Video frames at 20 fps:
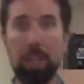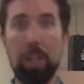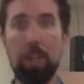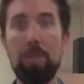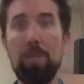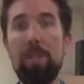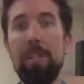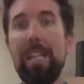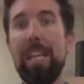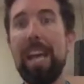you
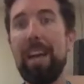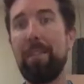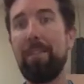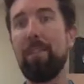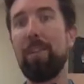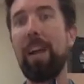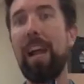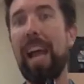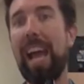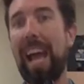
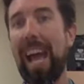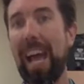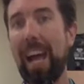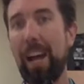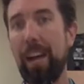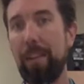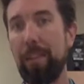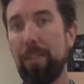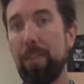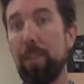never
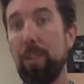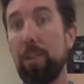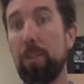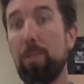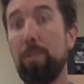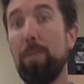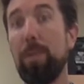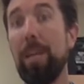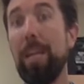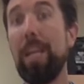have your
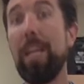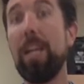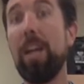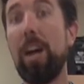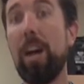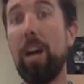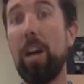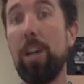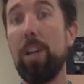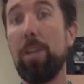reed
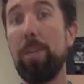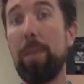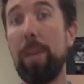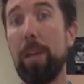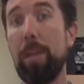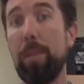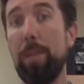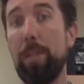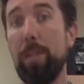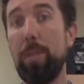on your
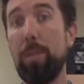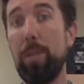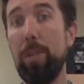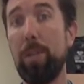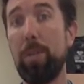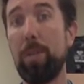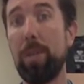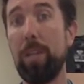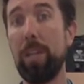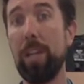mouthpiece when
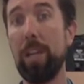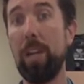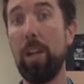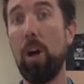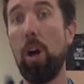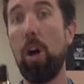you are done.